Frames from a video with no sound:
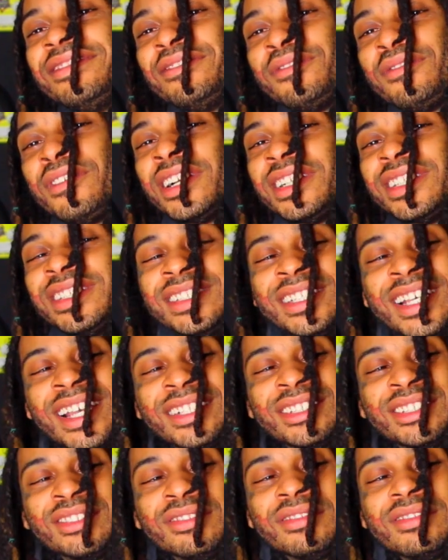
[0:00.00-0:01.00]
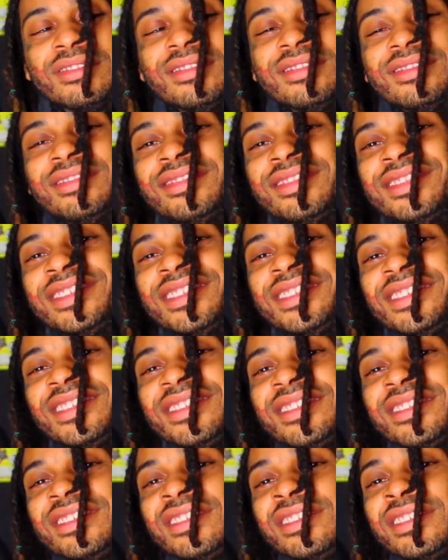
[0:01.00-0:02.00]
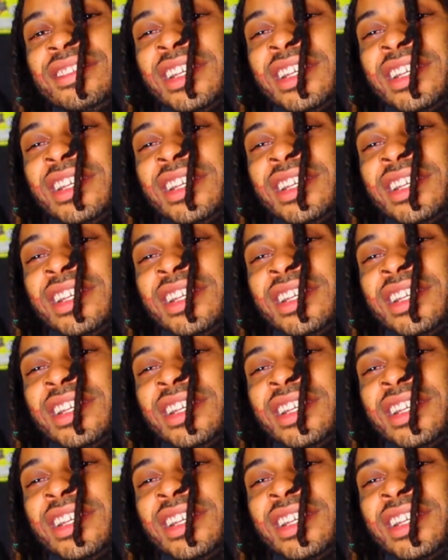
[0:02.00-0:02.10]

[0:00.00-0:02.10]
fucking tattoo. Wow.